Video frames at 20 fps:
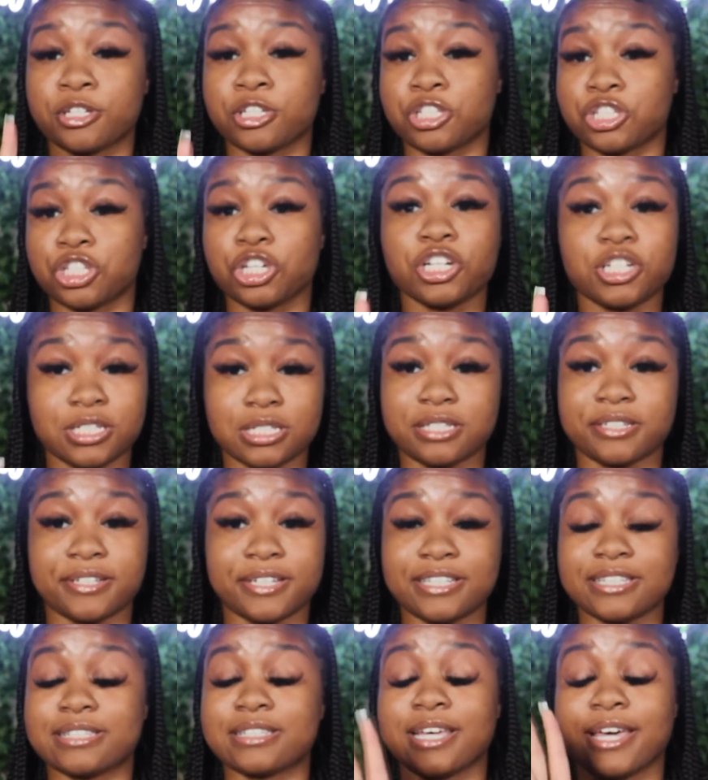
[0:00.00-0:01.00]

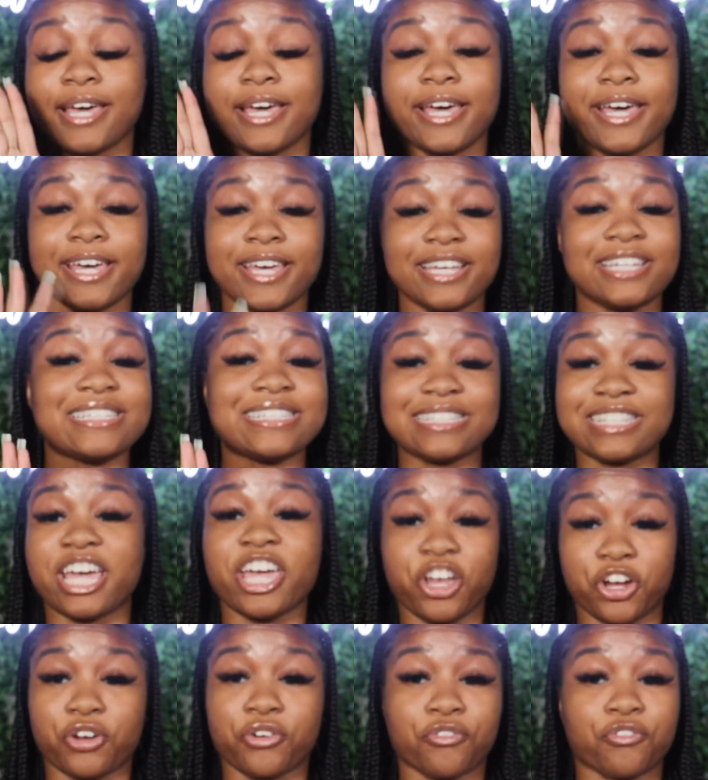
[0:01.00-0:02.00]
Seriously, it's
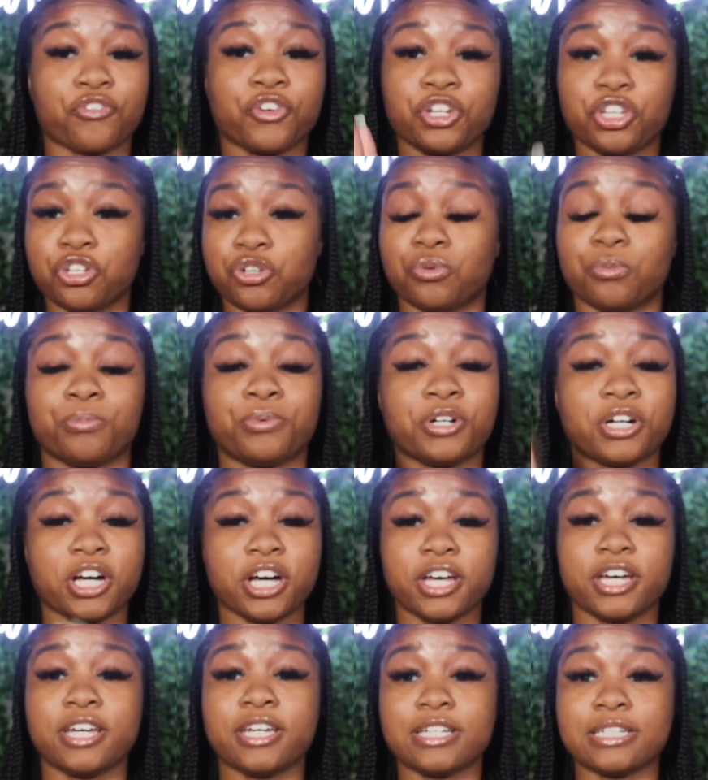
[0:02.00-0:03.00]
there for you,
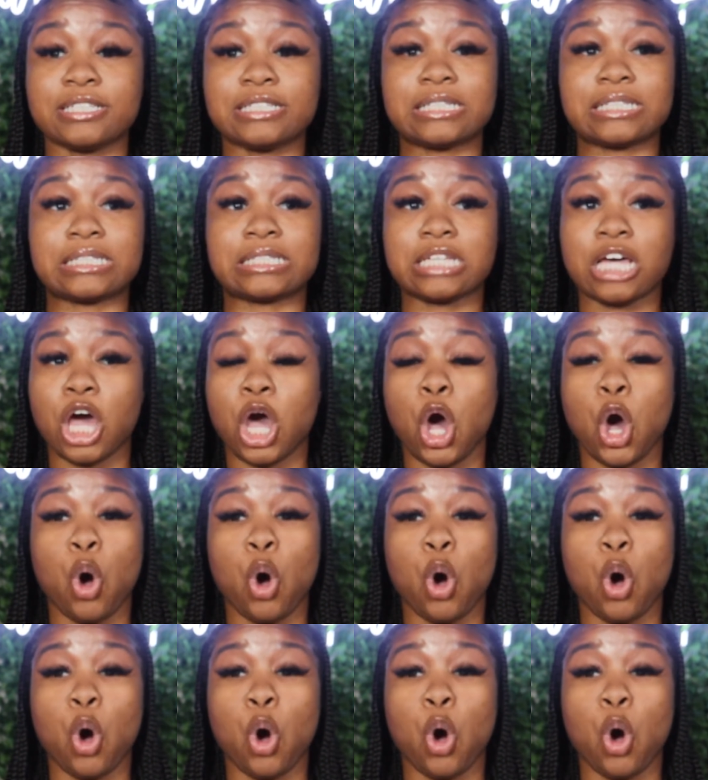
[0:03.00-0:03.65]
because